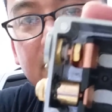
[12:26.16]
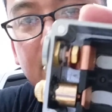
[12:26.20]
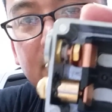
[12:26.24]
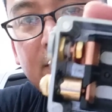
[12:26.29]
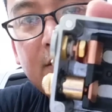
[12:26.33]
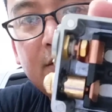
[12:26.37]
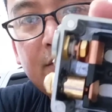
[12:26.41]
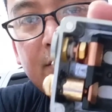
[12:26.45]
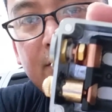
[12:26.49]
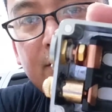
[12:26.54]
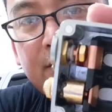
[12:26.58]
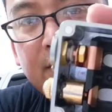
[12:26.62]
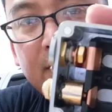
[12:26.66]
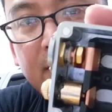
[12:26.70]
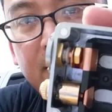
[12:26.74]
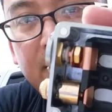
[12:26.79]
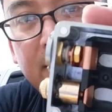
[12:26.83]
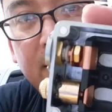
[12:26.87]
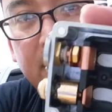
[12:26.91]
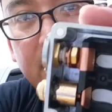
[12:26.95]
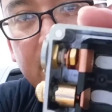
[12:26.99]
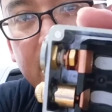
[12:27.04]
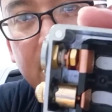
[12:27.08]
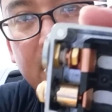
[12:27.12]
You know, you can
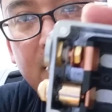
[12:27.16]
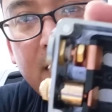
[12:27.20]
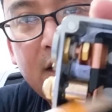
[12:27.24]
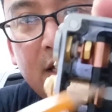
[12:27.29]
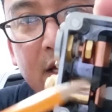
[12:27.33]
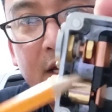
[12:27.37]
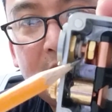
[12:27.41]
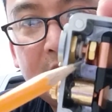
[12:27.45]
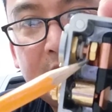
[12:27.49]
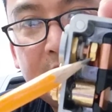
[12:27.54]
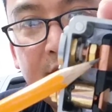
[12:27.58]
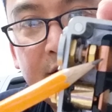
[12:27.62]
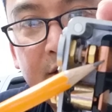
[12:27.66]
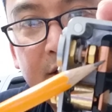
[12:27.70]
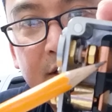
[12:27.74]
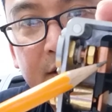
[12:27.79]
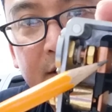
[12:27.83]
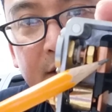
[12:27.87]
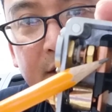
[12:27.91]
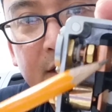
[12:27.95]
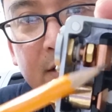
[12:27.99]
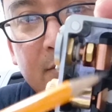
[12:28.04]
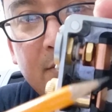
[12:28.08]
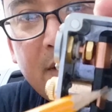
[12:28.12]
clean that, you can
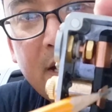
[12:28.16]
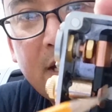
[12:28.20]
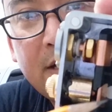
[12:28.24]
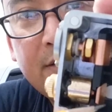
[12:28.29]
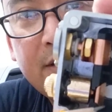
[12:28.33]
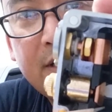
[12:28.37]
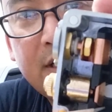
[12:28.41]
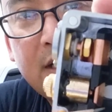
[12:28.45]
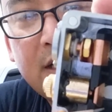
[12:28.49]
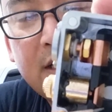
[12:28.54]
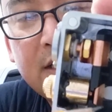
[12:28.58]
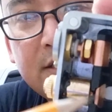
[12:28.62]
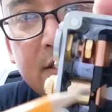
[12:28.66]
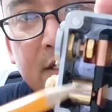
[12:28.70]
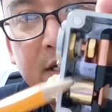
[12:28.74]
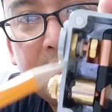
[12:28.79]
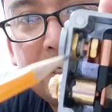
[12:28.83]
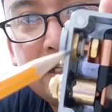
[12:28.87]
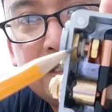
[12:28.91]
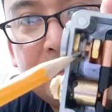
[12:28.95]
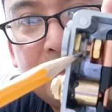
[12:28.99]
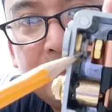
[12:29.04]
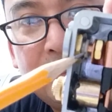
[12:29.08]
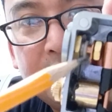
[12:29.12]
clean the battery
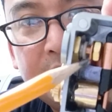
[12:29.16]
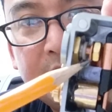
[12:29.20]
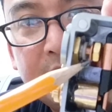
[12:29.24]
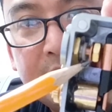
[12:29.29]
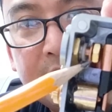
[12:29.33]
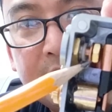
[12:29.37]
contacts, you can